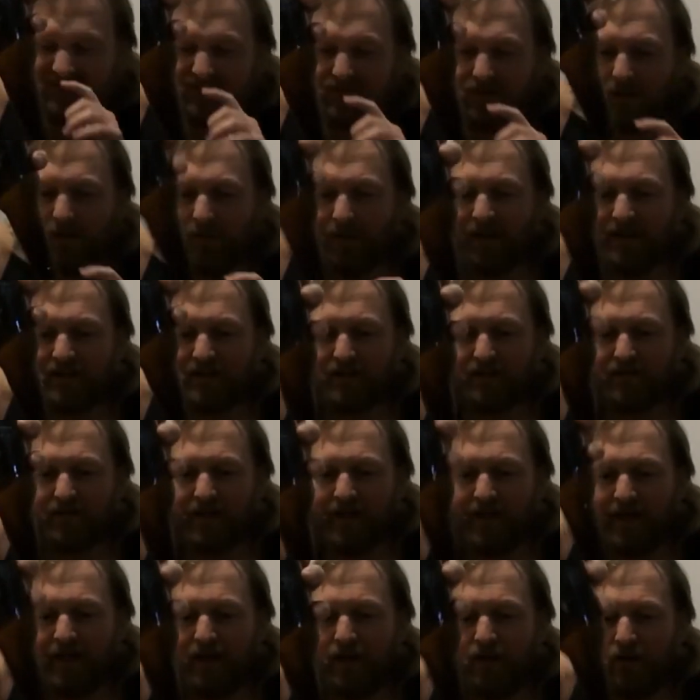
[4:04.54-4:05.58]
Not much of
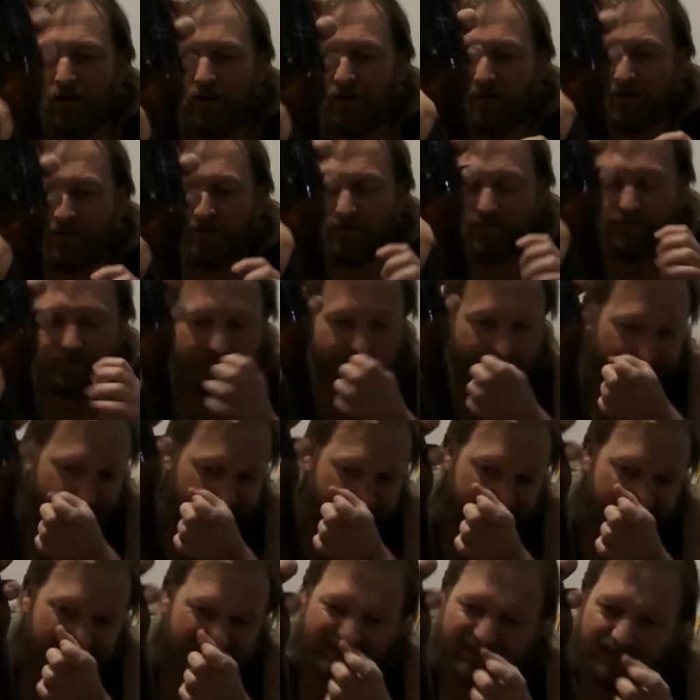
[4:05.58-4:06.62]
a head on it.
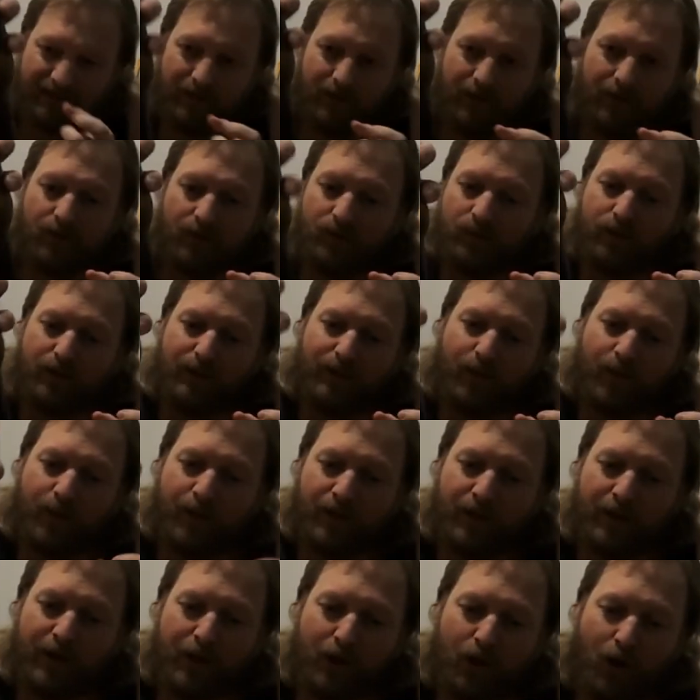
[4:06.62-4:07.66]
But
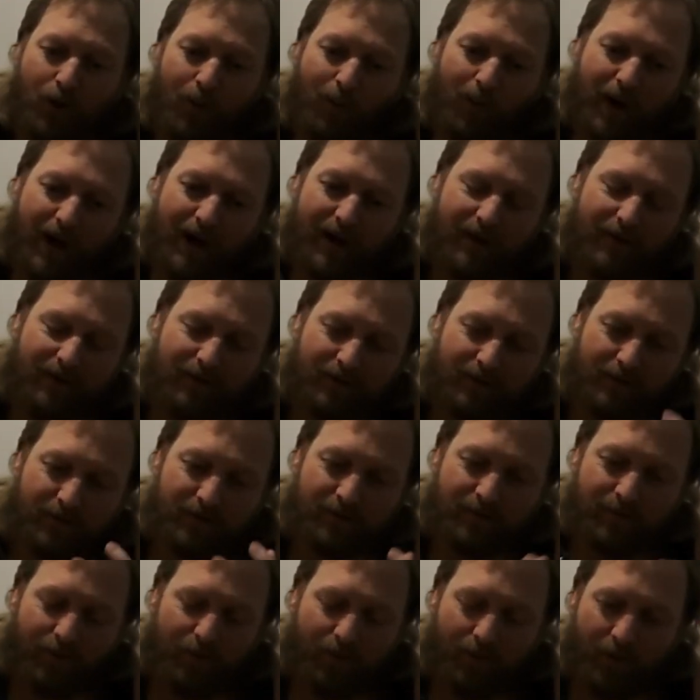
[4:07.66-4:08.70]
we're really not worried. We're
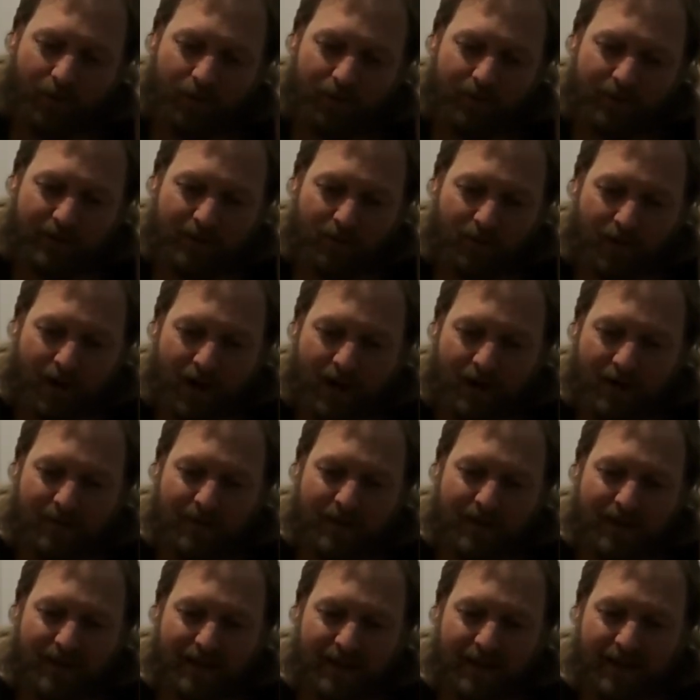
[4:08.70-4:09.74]
not really worried
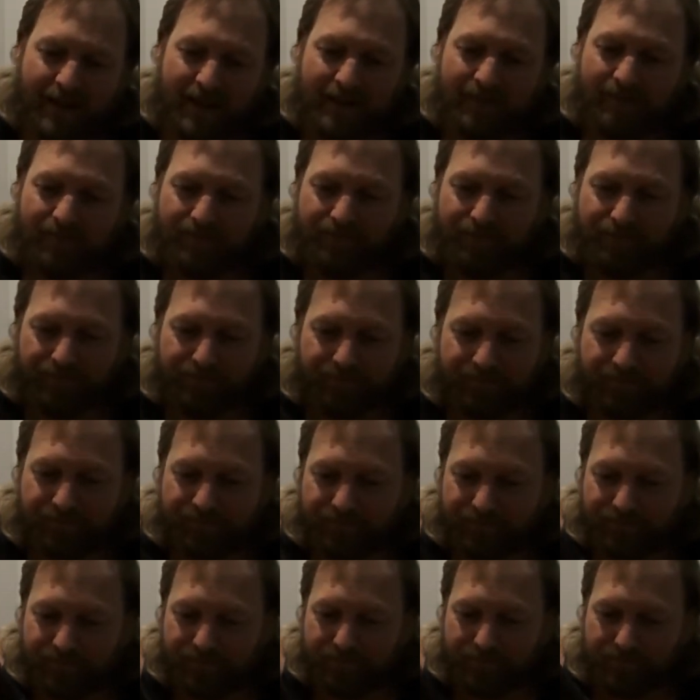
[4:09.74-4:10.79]
about the head.
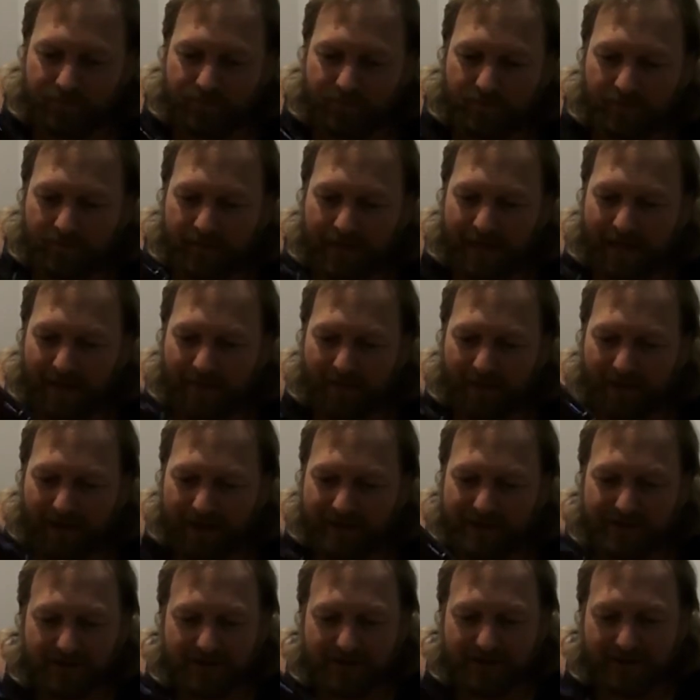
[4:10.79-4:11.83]

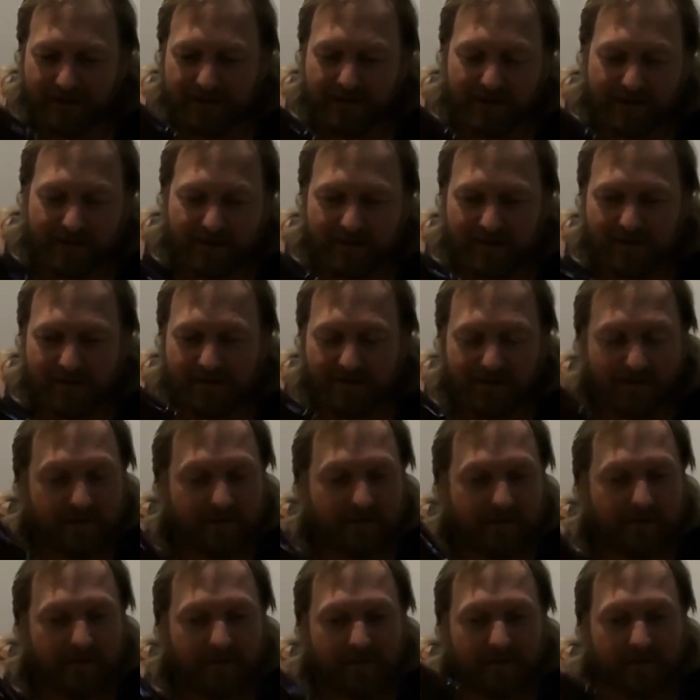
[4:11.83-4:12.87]
Carbonation, that's
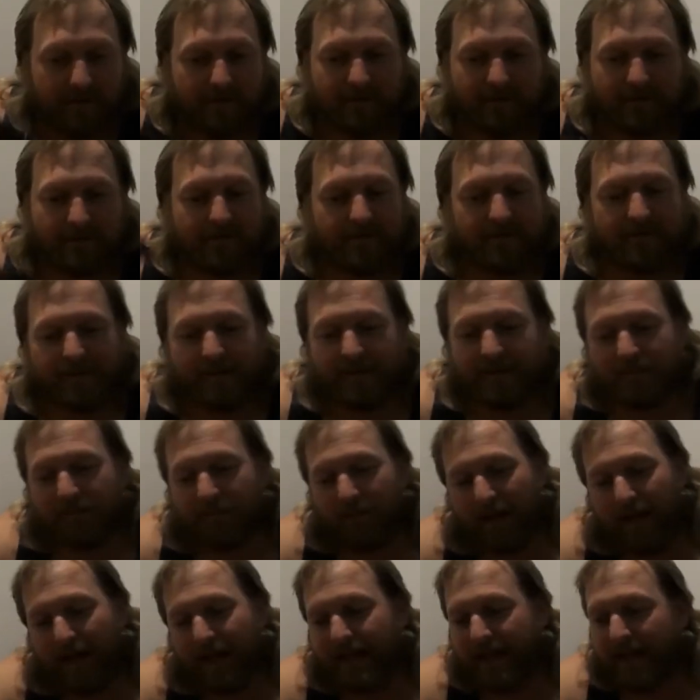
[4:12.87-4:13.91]

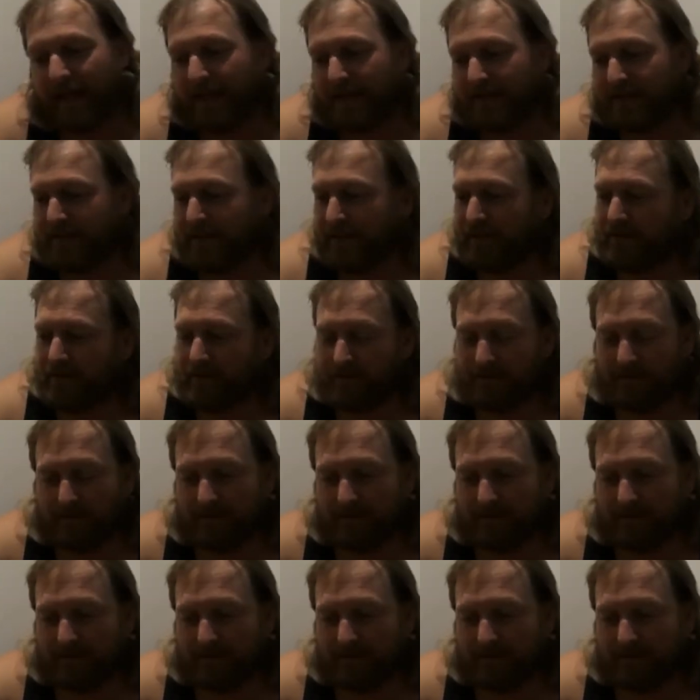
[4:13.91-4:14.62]
black as.